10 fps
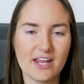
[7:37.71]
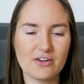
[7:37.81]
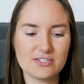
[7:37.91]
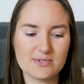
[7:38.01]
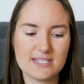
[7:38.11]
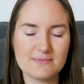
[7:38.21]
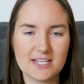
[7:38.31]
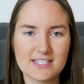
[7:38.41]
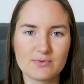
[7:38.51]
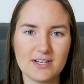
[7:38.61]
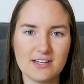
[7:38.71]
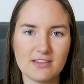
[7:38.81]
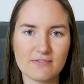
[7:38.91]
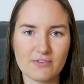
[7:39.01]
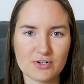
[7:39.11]
And also it seems like it's written
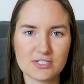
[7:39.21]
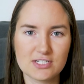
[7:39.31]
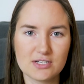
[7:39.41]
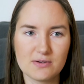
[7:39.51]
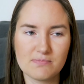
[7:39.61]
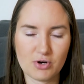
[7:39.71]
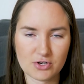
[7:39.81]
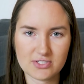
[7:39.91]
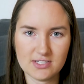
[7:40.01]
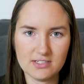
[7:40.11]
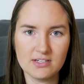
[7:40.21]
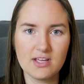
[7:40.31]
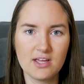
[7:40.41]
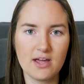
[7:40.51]
in the first person